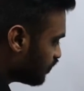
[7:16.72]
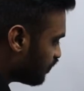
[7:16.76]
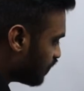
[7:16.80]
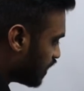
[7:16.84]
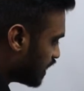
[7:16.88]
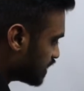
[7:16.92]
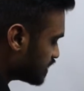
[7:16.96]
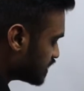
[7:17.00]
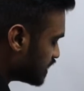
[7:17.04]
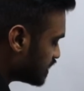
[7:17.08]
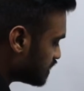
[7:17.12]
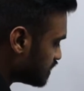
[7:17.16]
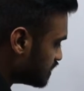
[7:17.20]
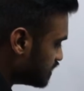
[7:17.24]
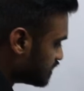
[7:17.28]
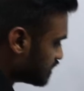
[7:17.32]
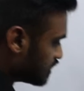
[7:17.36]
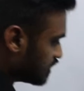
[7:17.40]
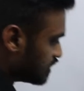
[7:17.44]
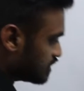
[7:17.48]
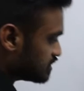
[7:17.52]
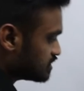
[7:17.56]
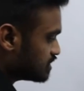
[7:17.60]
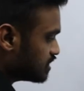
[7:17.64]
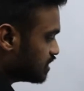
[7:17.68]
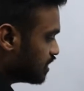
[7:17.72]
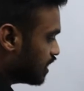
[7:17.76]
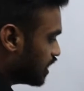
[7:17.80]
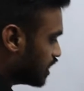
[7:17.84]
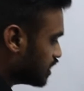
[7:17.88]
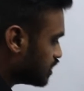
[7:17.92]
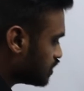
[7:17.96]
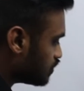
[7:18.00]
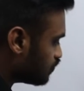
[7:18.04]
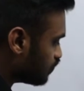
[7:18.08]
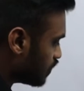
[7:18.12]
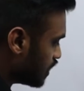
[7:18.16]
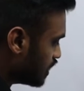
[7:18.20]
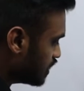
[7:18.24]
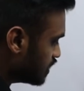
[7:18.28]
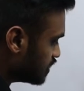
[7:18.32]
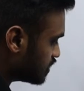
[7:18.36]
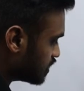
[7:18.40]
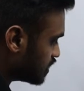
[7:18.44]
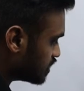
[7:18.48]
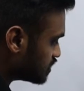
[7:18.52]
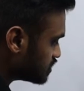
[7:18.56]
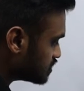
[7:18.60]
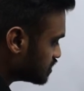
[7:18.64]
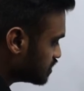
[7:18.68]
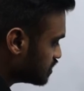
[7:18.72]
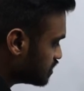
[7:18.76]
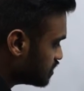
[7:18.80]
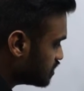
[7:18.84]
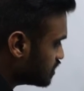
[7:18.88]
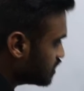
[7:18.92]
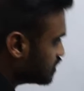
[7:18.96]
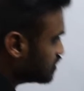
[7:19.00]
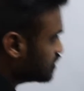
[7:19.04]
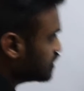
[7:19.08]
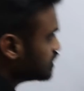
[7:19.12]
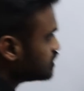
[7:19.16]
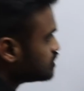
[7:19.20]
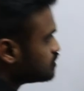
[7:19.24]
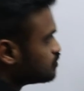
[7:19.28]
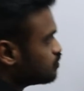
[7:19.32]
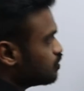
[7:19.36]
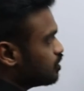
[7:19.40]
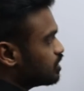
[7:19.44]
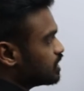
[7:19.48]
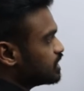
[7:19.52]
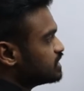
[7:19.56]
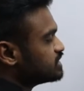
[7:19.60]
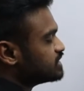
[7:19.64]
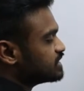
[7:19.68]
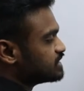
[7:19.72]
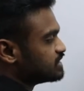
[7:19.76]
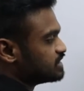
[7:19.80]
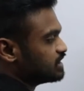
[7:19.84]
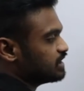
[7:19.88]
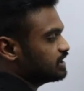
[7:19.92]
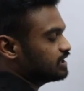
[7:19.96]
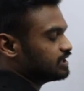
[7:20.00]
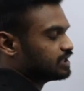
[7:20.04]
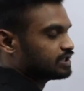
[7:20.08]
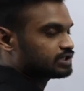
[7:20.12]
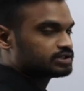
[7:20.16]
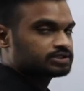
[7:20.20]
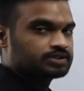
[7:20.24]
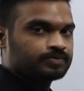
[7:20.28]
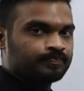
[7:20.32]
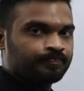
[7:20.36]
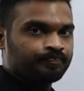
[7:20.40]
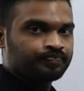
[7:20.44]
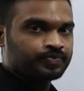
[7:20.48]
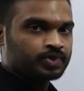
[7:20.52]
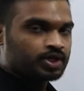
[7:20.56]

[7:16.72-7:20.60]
48 liters and 12 liters in this total 60 liters.